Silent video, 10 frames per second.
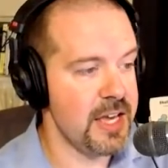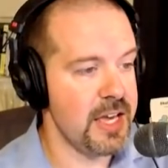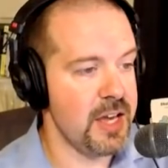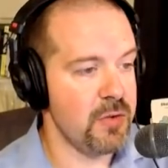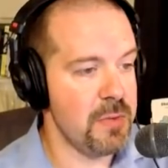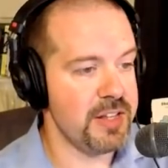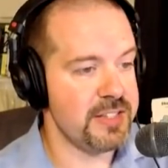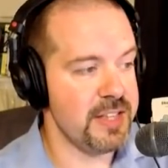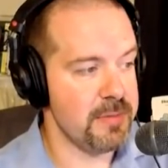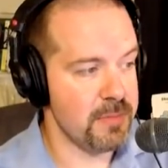we might say
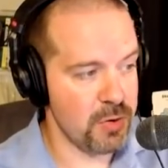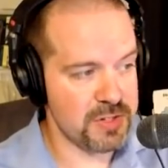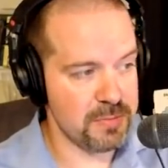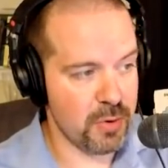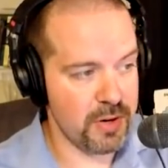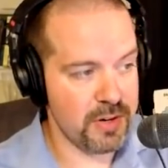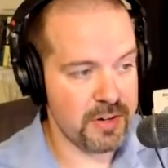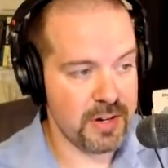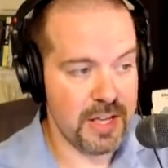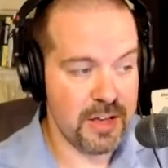the most important.
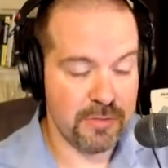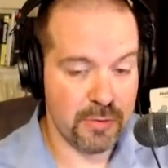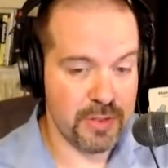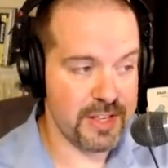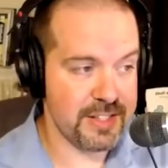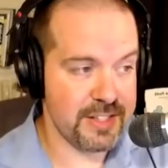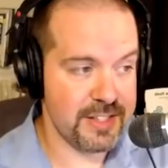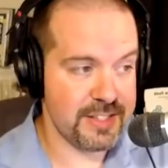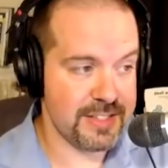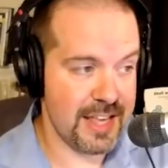For this
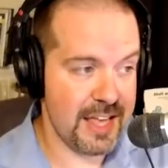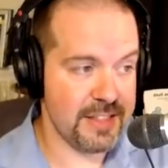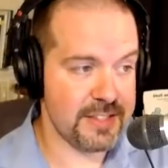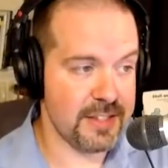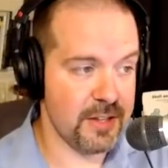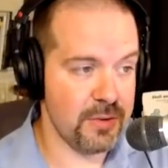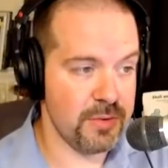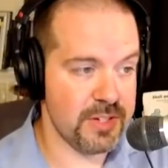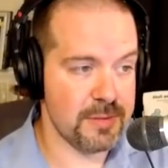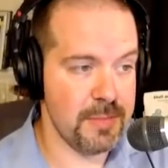and this alone
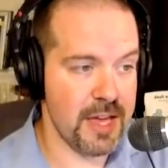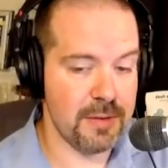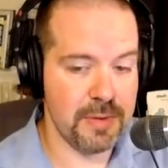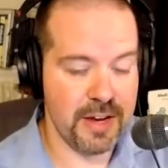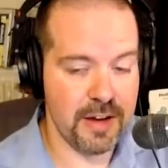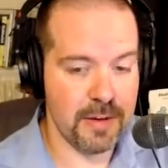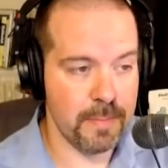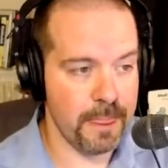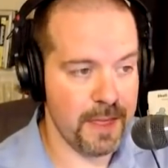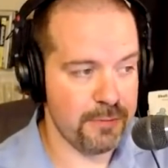does a man become
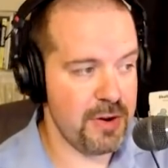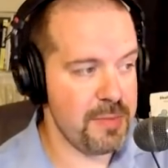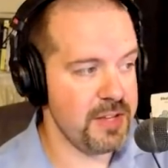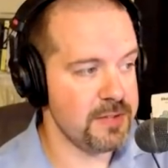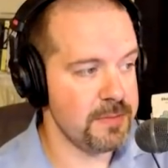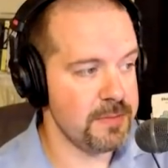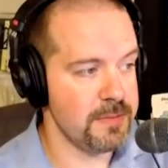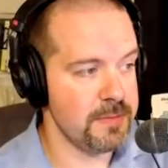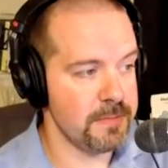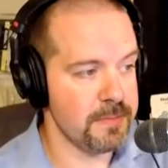a Freemason.
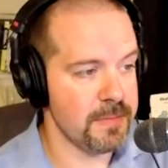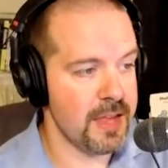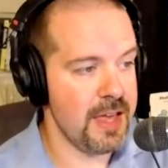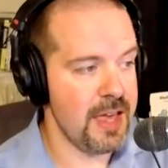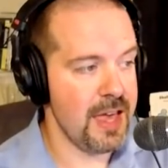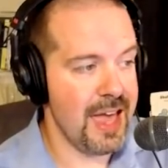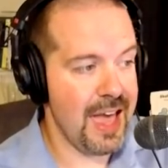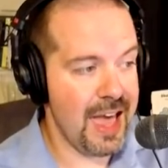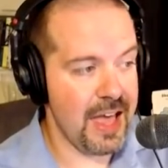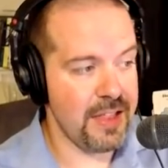
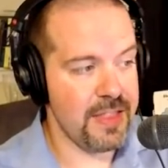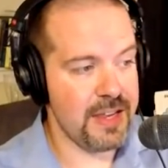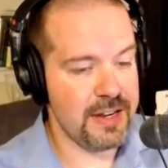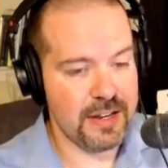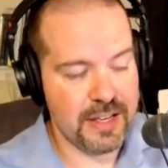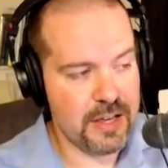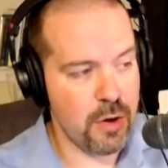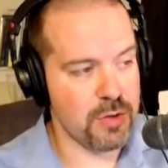Then he goes